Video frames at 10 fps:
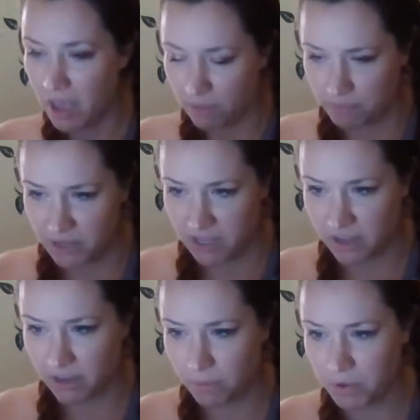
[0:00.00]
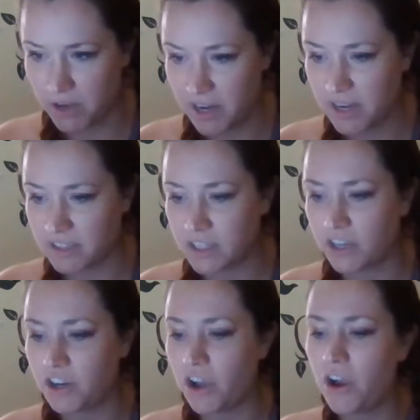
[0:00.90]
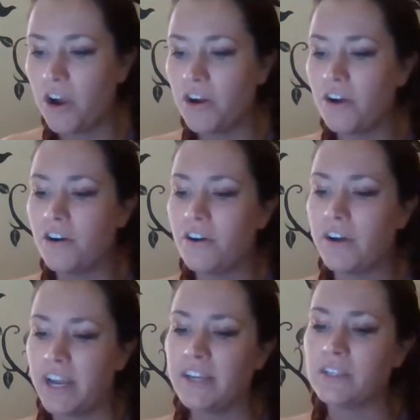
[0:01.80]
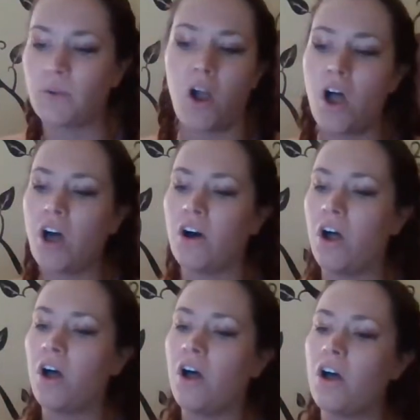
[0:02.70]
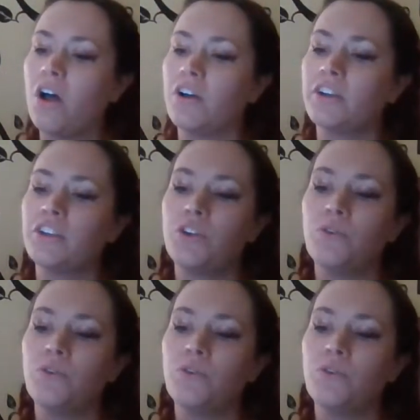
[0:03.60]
Being a prisoner is wrong.